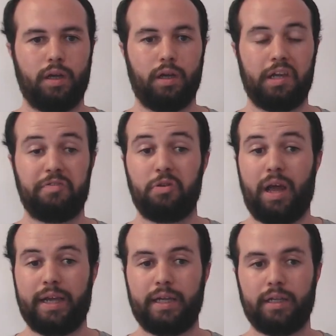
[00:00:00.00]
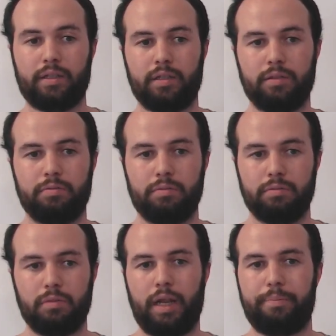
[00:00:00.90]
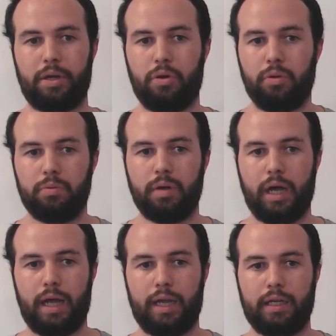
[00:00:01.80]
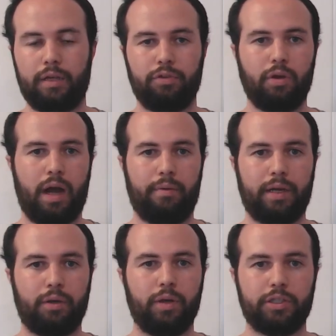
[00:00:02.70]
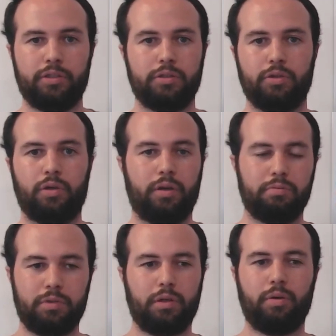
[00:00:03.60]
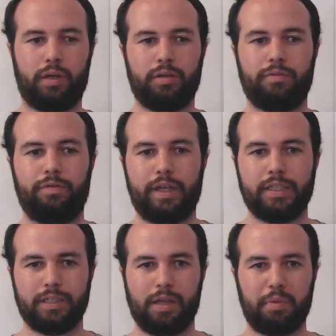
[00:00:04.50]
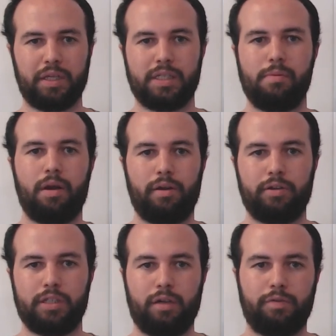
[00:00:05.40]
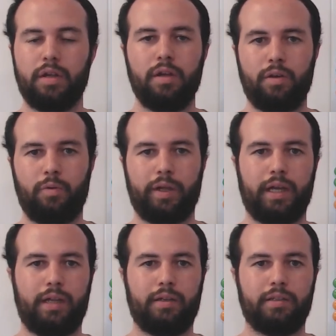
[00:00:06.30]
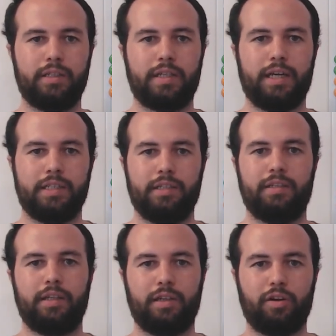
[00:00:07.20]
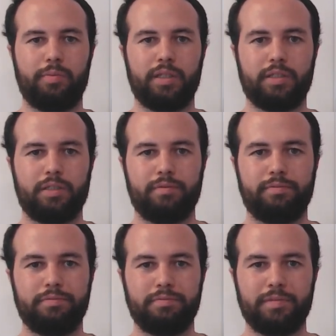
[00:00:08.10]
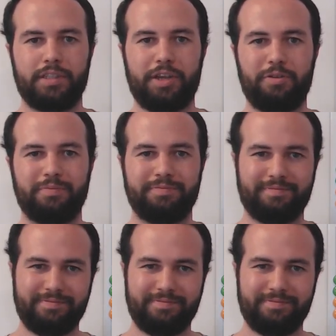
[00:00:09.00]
If you like it, let me know, and if you have any questions or you are facing something similar yourself, we can discuss it in the comments. See you!